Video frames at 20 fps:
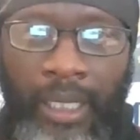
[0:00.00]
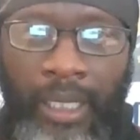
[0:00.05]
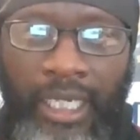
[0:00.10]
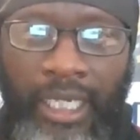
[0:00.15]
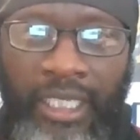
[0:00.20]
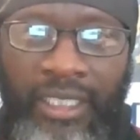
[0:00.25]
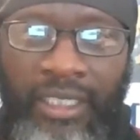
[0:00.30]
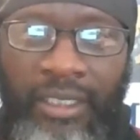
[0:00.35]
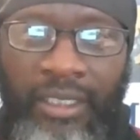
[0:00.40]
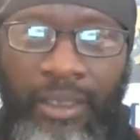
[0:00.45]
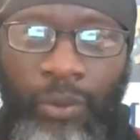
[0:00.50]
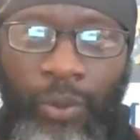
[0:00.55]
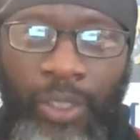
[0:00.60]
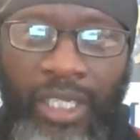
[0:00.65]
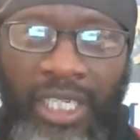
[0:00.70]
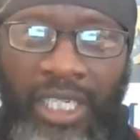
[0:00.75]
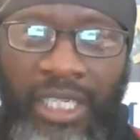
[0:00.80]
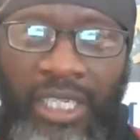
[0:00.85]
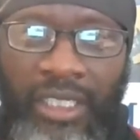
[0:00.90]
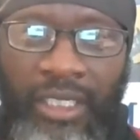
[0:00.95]
And
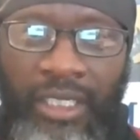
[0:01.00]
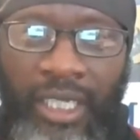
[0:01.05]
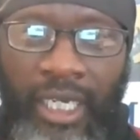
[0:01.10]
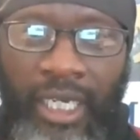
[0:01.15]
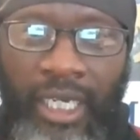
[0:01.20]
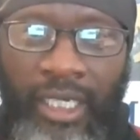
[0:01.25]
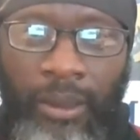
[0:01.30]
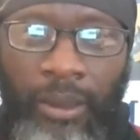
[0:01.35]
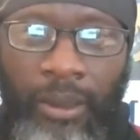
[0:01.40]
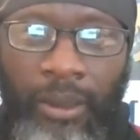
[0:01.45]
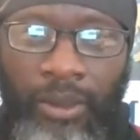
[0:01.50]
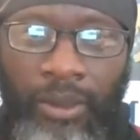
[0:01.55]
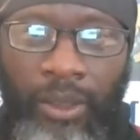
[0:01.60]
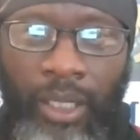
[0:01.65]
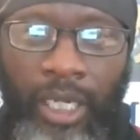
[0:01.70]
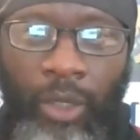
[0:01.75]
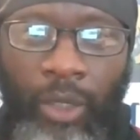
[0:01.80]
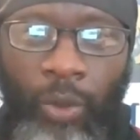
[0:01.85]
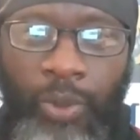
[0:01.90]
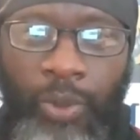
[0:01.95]
we're easy target. So
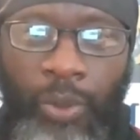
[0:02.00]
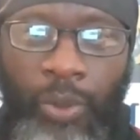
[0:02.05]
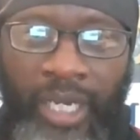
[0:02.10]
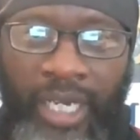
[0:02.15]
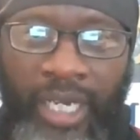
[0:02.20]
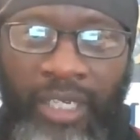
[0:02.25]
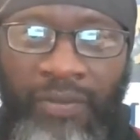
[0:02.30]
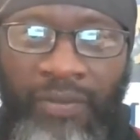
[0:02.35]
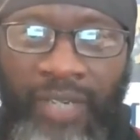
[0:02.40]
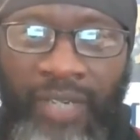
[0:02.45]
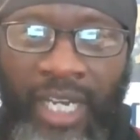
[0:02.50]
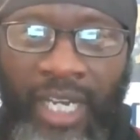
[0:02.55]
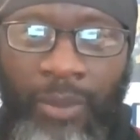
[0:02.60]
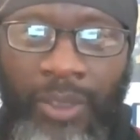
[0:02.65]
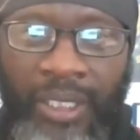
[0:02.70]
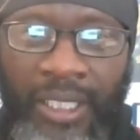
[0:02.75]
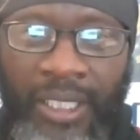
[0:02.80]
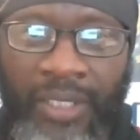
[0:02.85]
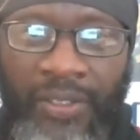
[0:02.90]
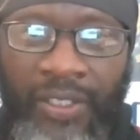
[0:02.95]
I hope you were edified
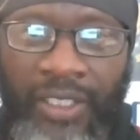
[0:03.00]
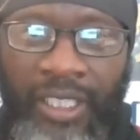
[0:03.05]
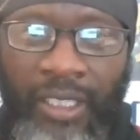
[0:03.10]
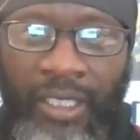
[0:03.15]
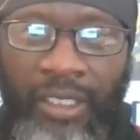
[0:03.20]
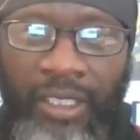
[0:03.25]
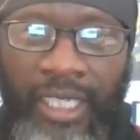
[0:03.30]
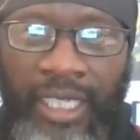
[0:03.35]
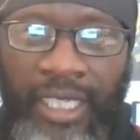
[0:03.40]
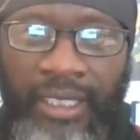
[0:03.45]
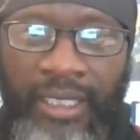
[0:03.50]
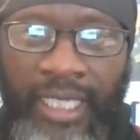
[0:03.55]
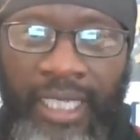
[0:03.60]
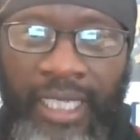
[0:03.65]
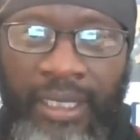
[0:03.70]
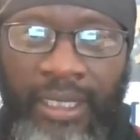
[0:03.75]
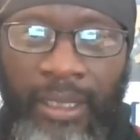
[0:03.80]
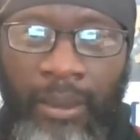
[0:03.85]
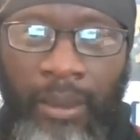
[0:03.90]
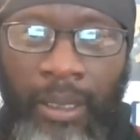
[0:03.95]
with this. Until the next
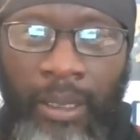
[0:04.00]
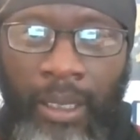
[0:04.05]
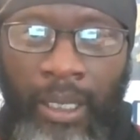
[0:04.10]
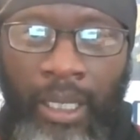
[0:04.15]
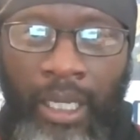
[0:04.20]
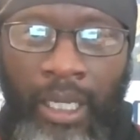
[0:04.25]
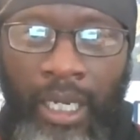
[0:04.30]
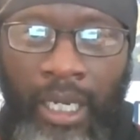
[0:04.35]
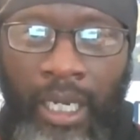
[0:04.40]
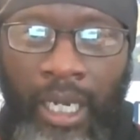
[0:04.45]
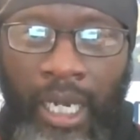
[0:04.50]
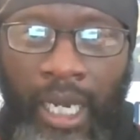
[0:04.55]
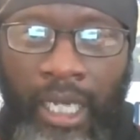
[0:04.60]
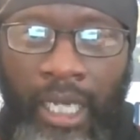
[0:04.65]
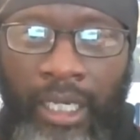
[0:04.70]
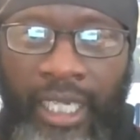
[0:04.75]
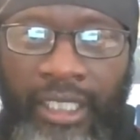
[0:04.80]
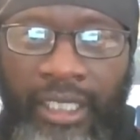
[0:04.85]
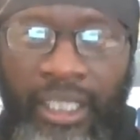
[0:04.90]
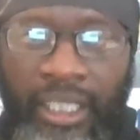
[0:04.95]
lesson, I'd
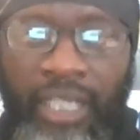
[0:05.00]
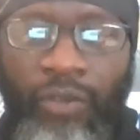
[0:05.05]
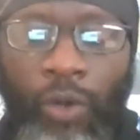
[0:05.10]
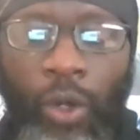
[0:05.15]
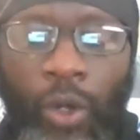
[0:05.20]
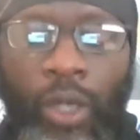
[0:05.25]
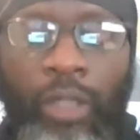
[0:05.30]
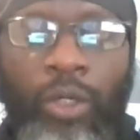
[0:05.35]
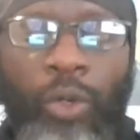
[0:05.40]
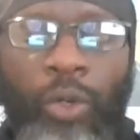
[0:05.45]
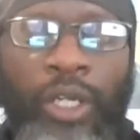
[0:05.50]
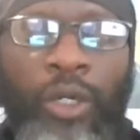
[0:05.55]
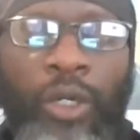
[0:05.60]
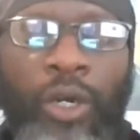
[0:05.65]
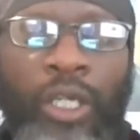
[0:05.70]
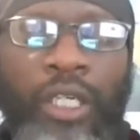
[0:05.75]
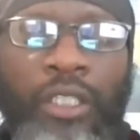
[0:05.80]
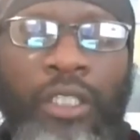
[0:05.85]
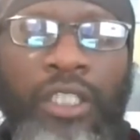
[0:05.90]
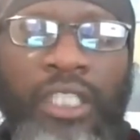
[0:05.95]
like to give all glory and
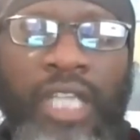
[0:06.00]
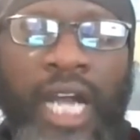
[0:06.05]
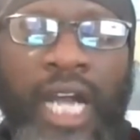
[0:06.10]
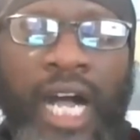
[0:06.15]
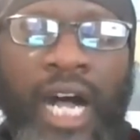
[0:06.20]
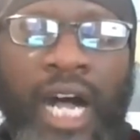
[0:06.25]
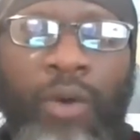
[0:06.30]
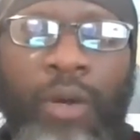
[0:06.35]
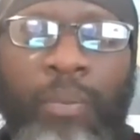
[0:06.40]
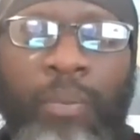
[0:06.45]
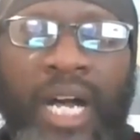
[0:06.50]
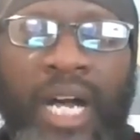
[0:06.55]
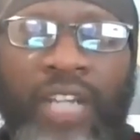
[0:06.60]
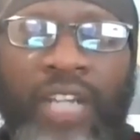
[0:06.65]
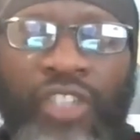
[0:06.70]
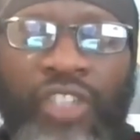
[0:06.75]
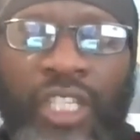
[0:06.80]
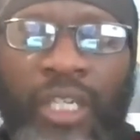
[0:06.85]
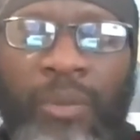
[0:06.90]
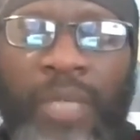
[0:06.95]
honor to Yahweh,
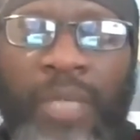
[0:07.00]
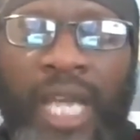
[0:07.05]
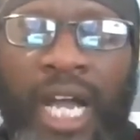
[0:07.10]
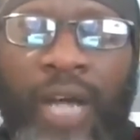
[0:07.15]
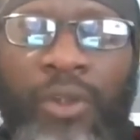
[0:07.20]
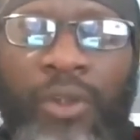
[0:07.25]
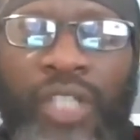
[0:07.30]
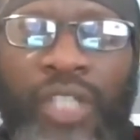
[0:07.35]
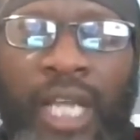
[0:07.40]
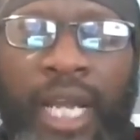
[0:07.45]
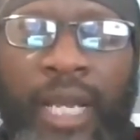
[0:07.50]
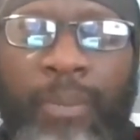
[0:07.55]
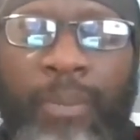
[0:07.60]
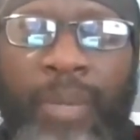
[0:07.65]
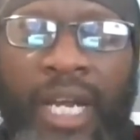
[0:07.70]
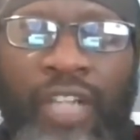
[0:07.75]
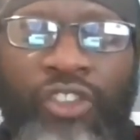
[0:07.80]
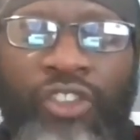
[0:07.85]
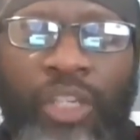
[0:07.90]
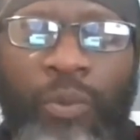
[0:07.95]
Ba'ashem, Yahawashi,
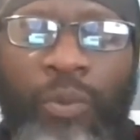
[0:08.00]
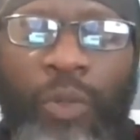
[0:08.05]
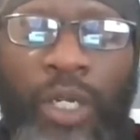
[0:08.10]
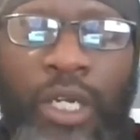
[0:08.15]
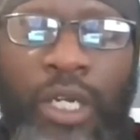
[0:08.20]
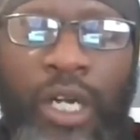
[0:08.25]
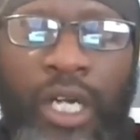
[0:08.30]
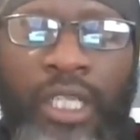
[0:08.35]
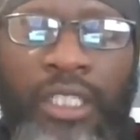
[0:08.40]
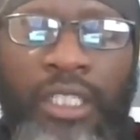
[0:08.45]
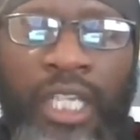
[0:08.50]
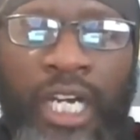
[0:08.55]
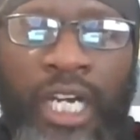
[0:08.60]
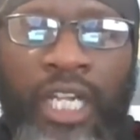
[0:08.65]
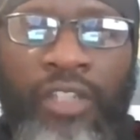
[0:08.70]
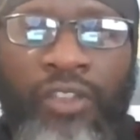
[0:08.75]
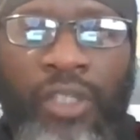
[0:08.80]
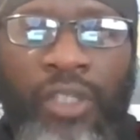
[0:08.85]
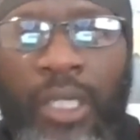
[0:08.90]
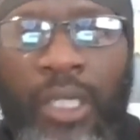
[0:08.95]
Ba'ashem,
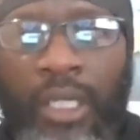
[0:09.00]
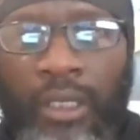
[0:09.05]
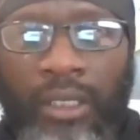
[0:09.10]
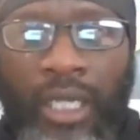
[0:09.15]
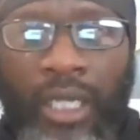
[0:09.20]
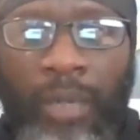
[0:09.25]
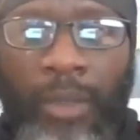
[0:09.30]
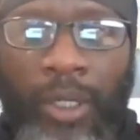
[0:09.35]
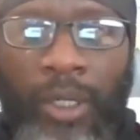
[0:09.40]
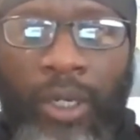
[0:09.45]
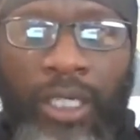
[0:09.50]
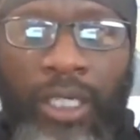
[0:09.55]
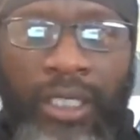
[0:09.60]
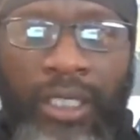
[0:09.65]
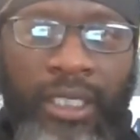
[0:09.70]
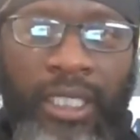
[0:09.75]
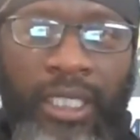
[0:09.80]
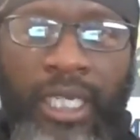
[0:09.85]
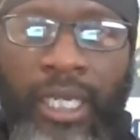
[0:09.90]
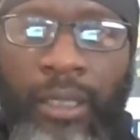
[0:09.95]
Rakakadash. Double honors
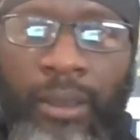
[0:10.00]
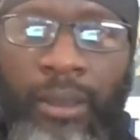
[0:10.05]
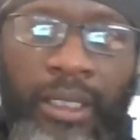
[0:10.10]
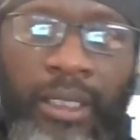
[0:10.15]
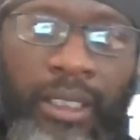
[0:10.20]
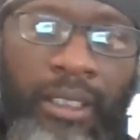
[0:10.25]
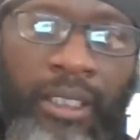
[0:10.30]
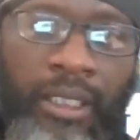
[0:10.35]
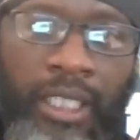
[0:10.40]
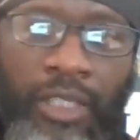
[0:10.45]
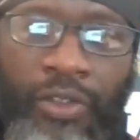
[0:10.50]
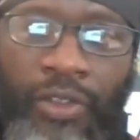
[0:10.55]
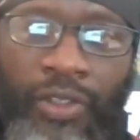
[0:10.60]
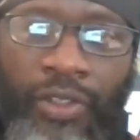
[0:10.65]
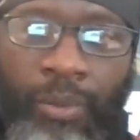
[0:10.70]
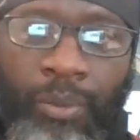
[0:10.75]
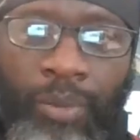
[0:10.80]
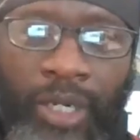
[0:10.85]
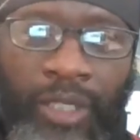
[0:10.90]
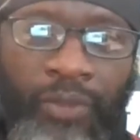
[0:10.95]
to the elders and teachers
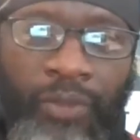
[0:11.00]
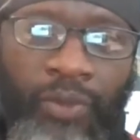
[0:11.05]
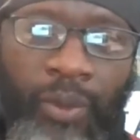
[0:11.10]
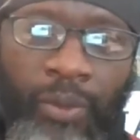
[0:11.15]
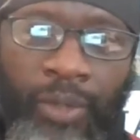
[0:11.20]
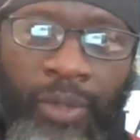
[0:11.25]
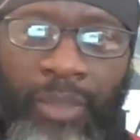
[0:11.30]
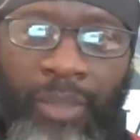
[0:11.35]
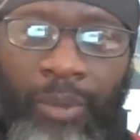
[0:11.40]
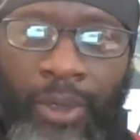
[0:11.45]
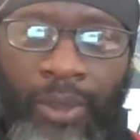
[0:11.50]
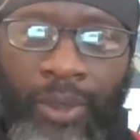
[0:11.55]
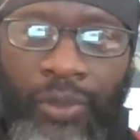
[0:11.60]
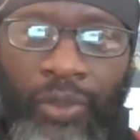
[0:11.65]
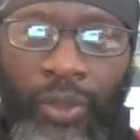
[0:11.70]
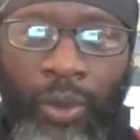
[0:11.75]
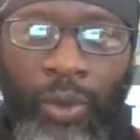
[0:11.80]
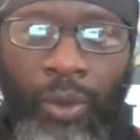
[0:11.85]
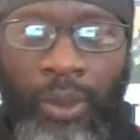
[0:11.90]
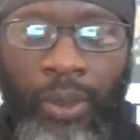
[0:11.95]
and brothers from Great
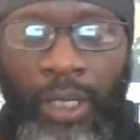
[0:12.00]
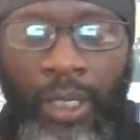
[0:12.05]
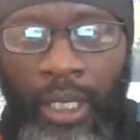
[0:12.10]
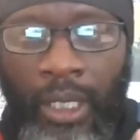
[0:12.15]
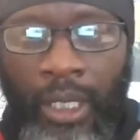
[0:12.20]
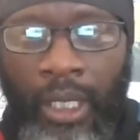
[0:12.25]
Millstone.